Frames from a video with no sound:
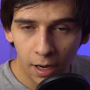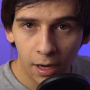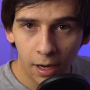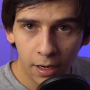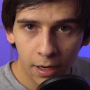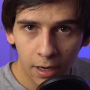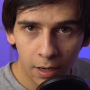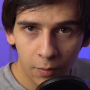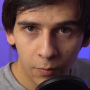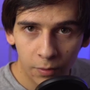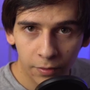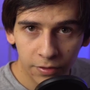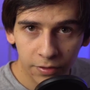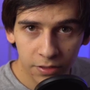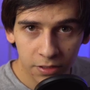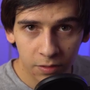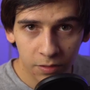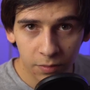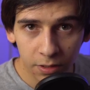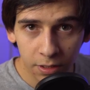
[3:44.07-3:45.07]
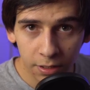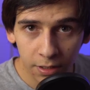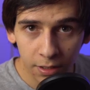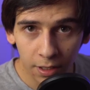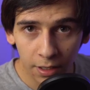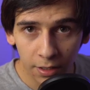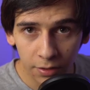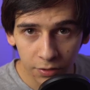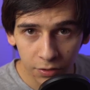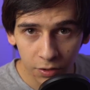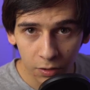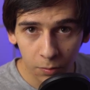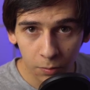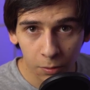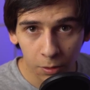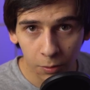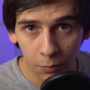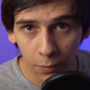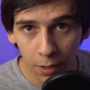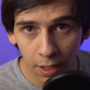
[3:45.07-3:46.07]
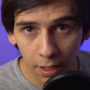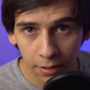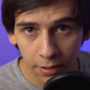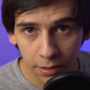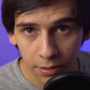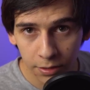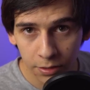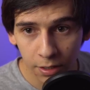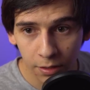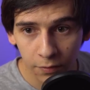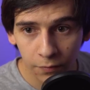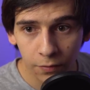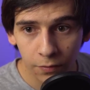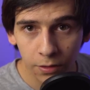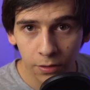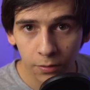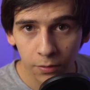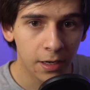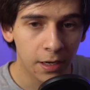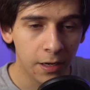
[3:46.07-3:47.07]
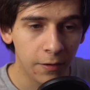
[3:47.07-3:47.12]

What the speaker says: I want this to be a sobering reality check for you.